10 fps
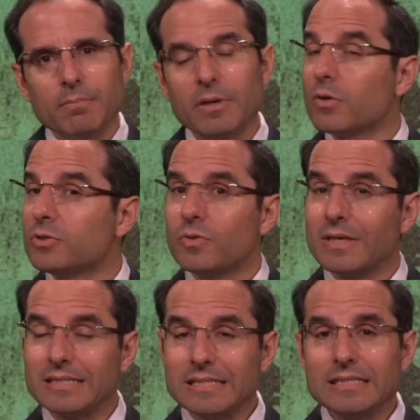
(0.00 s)
because you
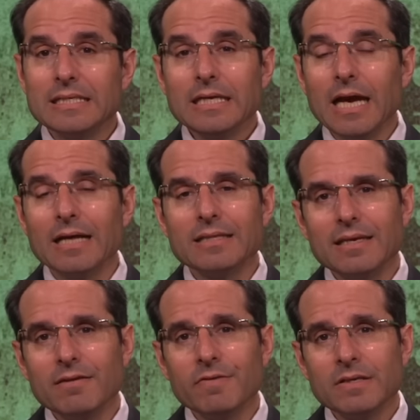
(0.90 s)
can see God
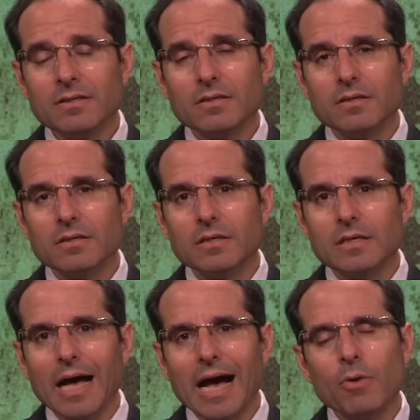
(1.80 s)
even
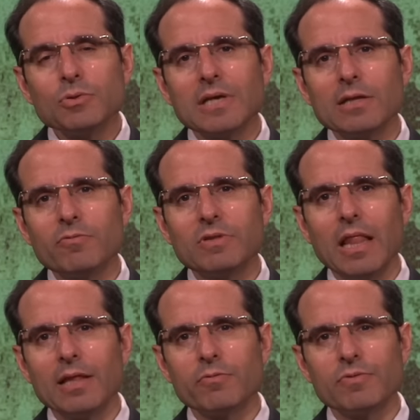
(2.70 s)
outside of the
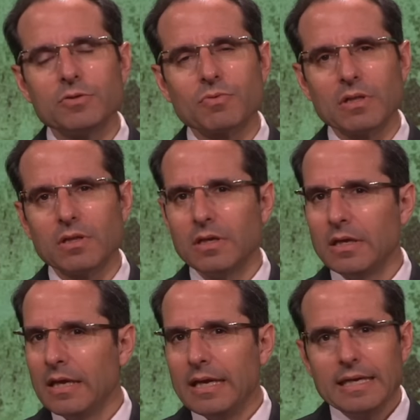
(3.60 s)
land of Israel.
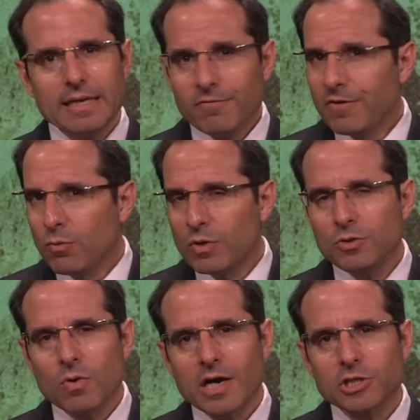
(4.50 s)
Even when
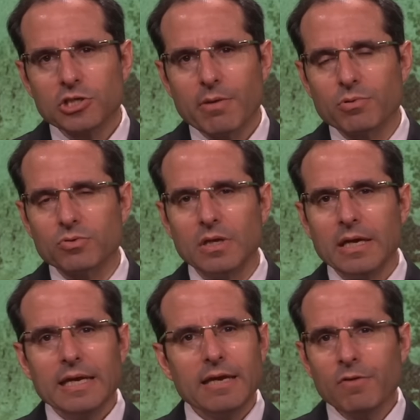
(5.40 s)
you are a shepherd,
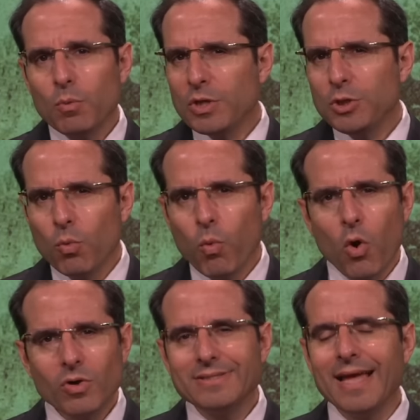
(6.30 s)
even when you
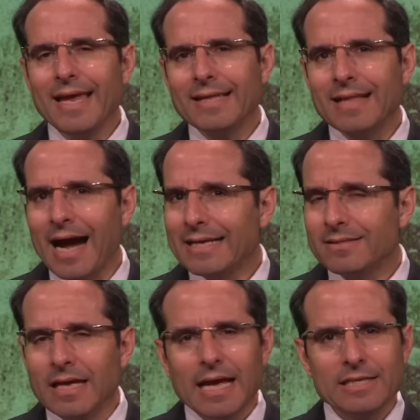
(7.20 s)
walk day and
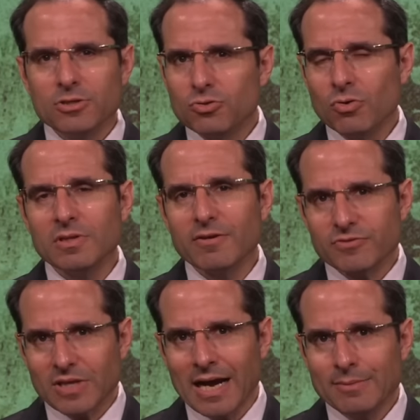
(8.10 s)
night and you don't
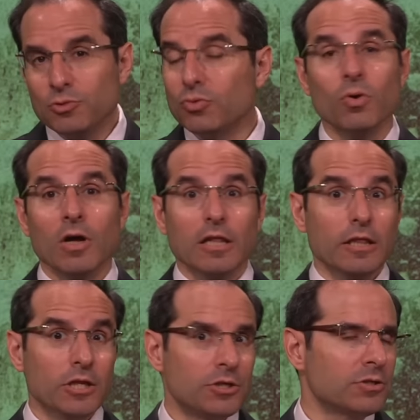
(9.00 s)
have time to
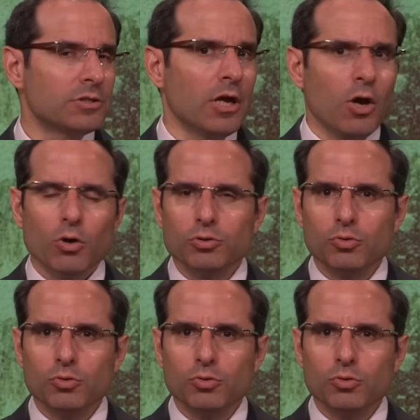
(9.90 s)
learn or